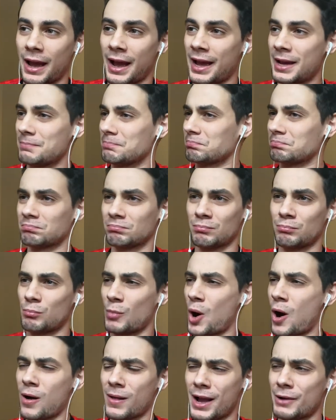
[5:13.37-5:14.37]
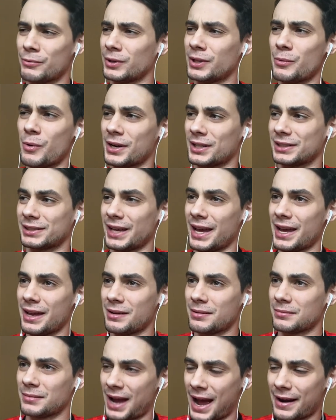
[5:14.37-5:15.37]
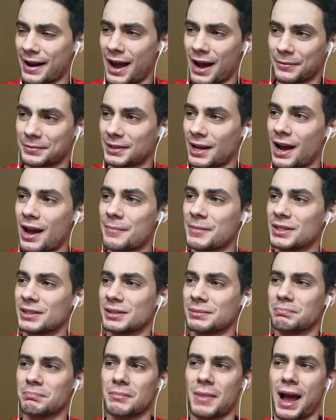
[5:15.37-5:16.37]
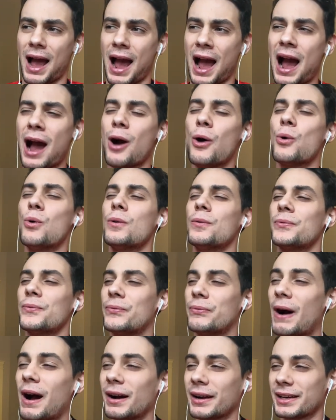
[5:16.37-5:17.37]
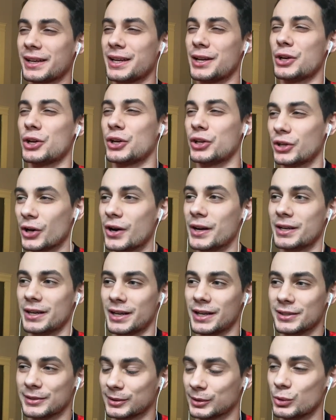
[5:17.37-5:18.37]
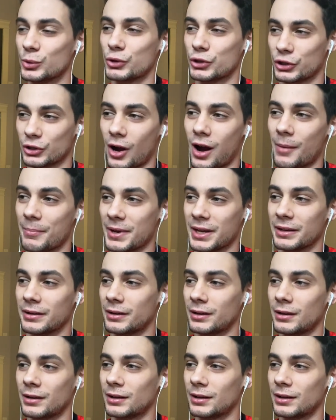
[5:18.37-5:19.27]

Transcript: And all I really want to say at halftime is, how fucking good is Luke Shaw been?